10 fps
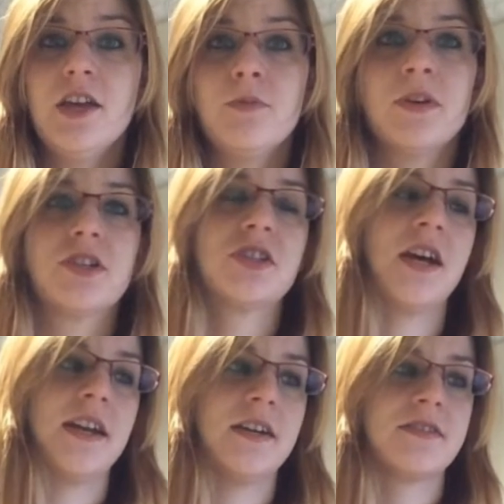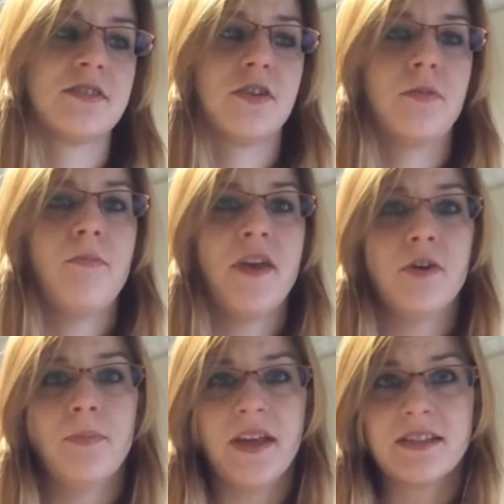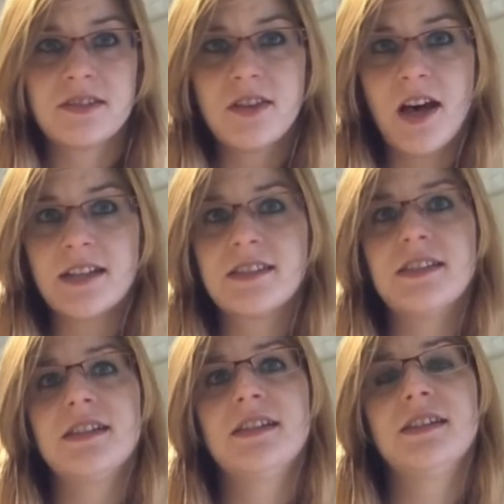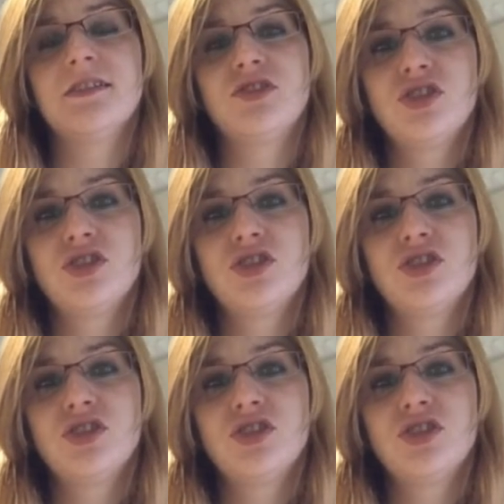which cut out their mayo-based sauces,